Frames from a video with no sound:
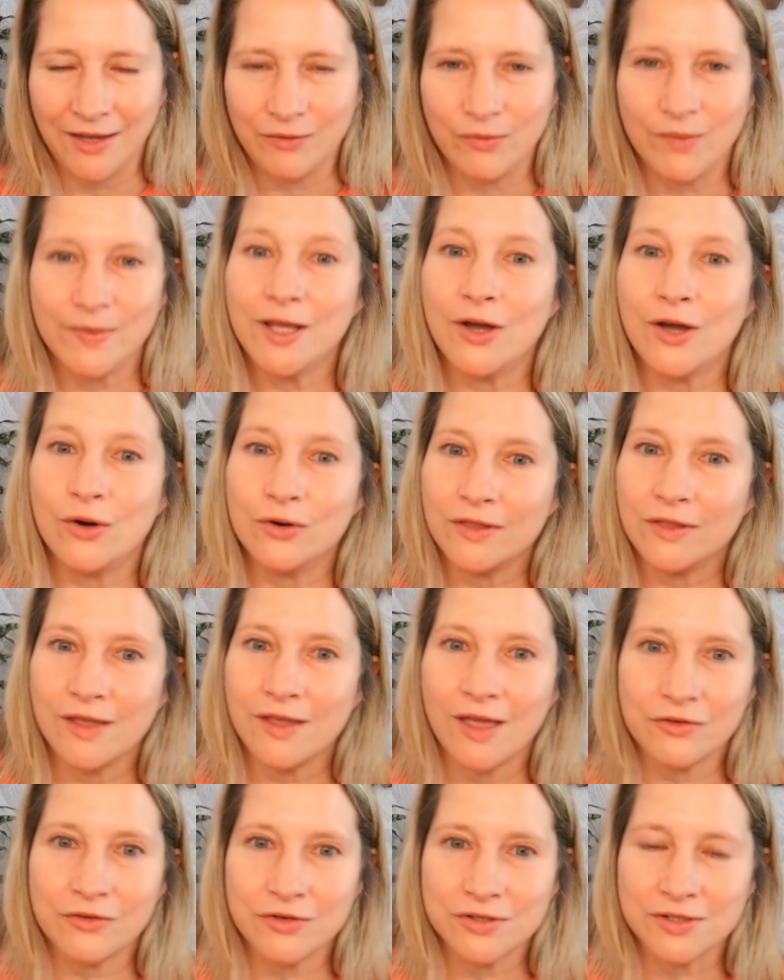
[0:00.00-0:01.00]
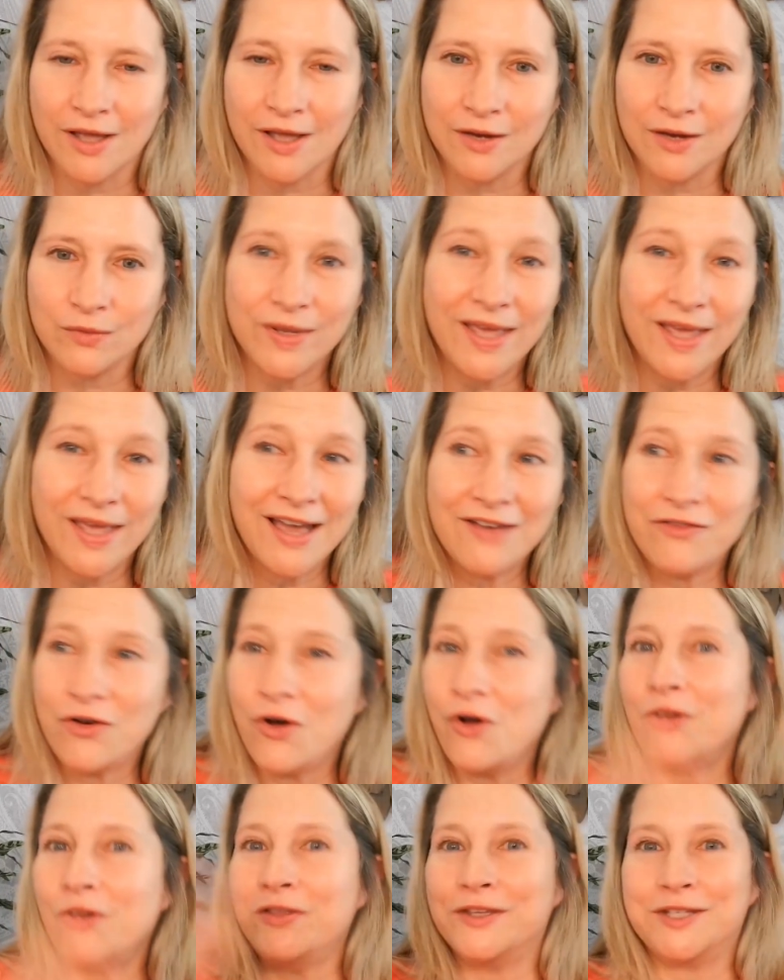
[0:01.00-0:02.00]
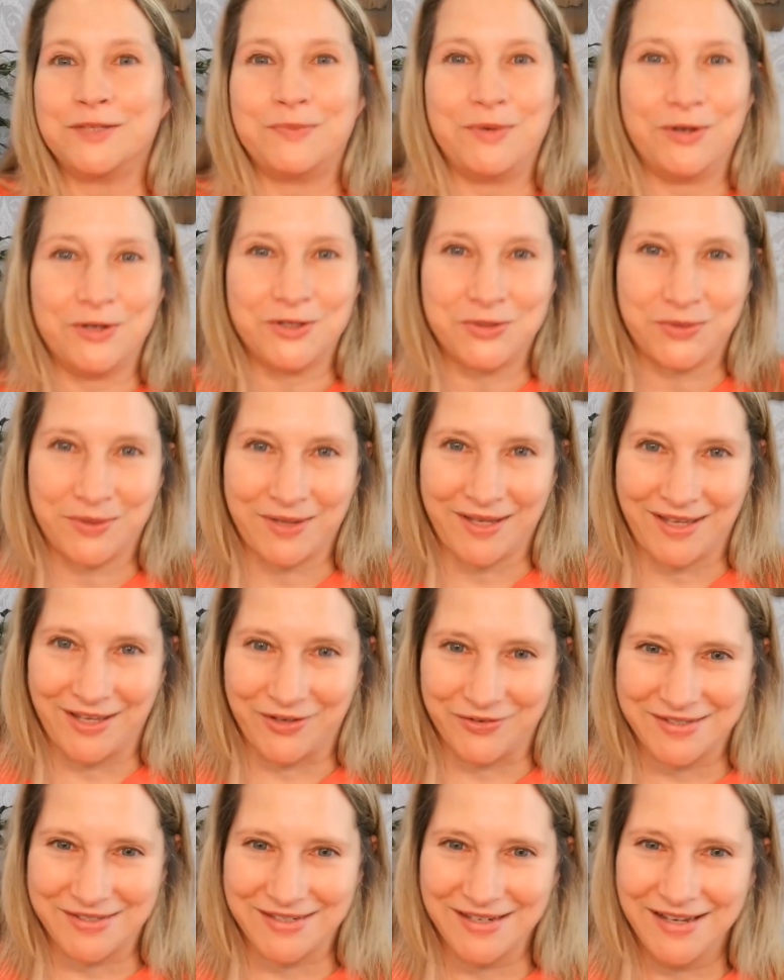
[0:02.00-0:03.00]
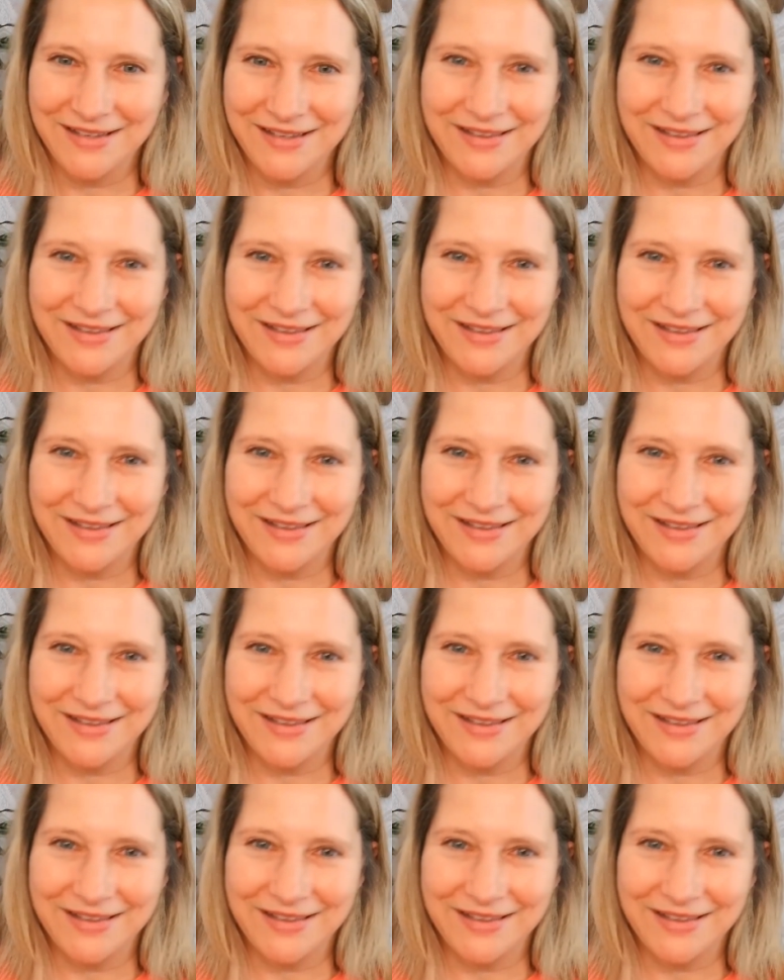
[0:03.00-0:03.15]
And when we go to the other side, we have all the spiritual gifts.